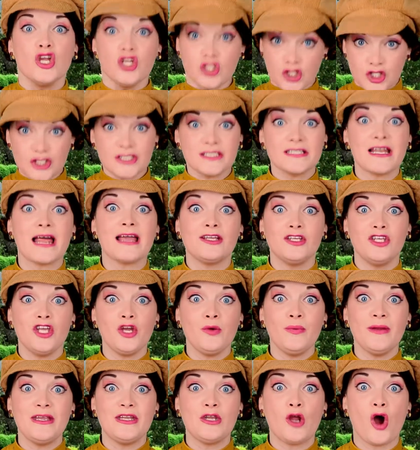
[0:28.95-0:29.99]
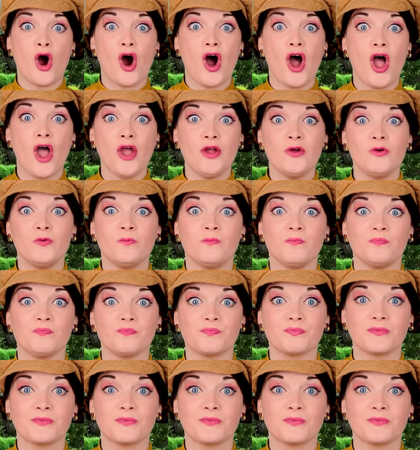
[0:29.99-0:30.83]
just like you in your home.